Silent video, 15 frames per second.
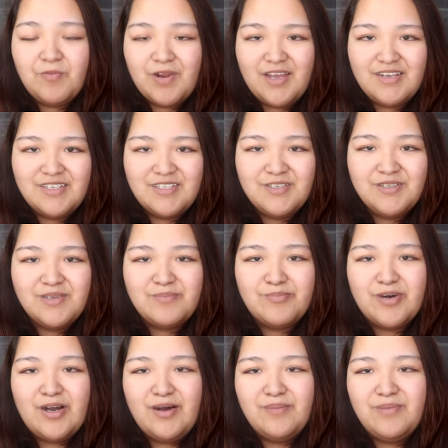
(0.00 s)
ran into a
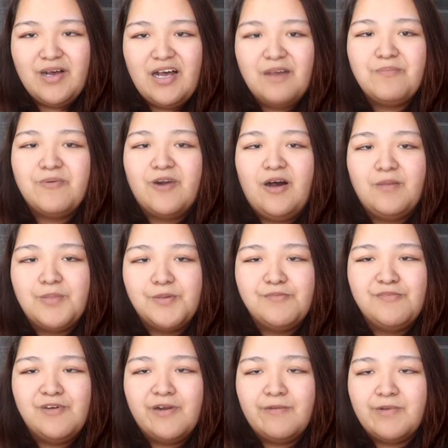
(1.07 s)

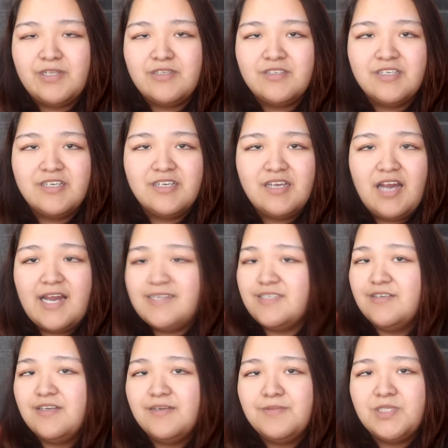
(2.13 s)
problem where I
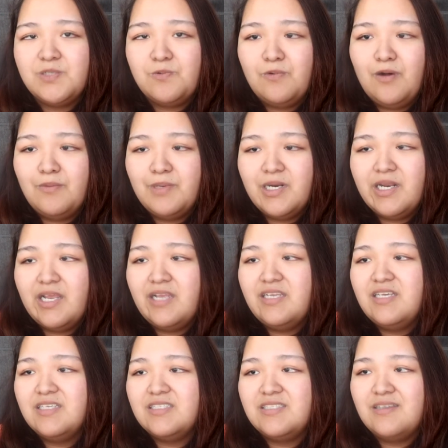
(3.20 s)
took him to Walmart, and
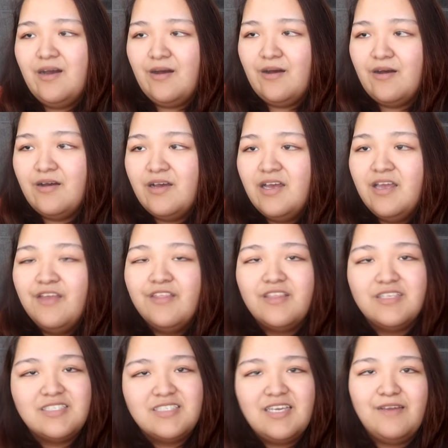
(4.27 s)
he saw
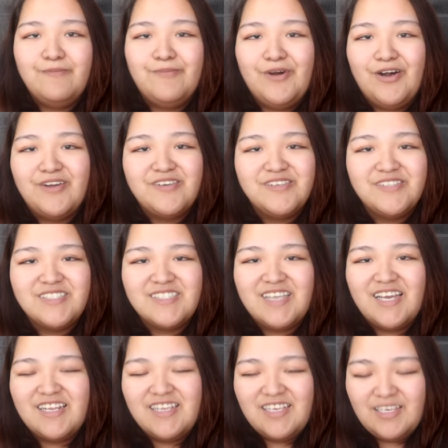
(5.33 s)
the same bottles
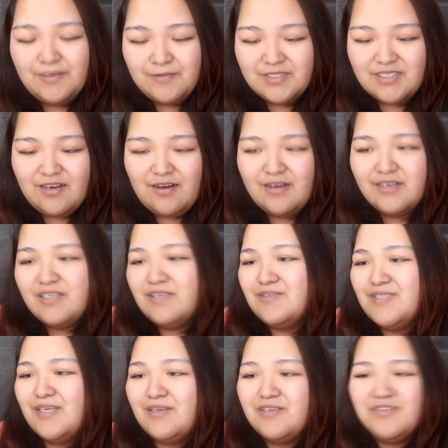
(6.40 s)
that he was on, and he
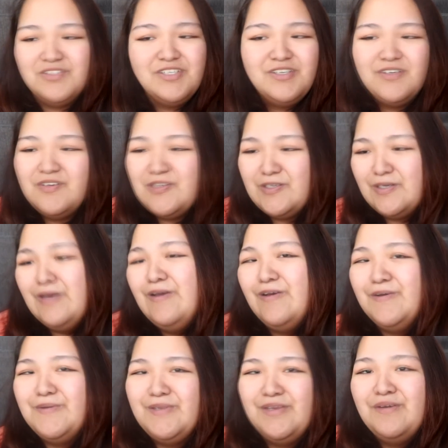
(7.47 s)
was like,
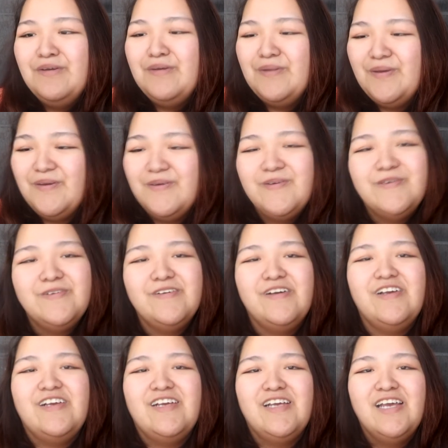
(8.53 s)
doo-doo,
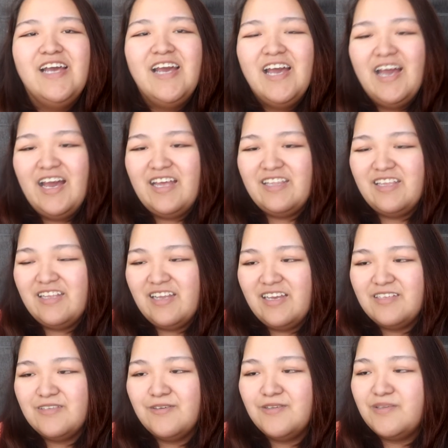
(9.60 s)
doo-doo. And then
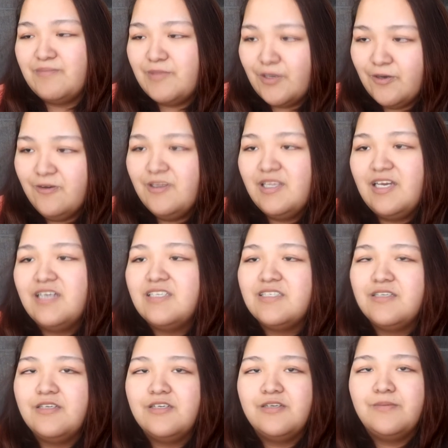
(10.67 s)
I told him, no, Elijah,
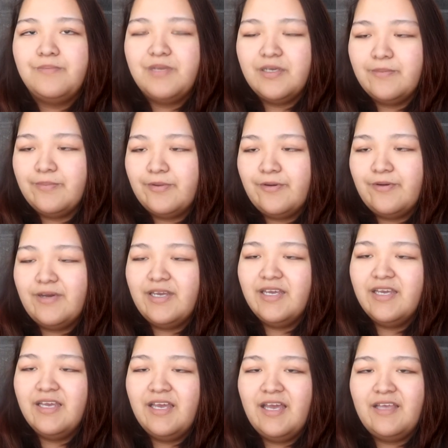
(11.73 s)
you're a big boy.
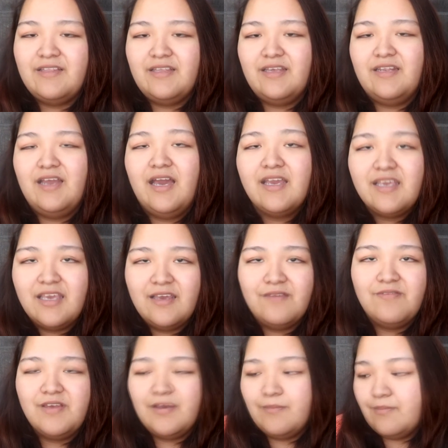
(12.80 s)
And then I
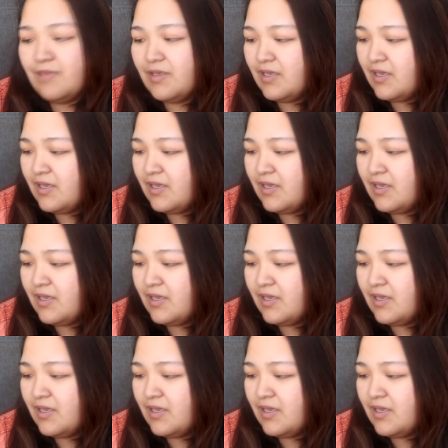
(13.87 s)
gave him,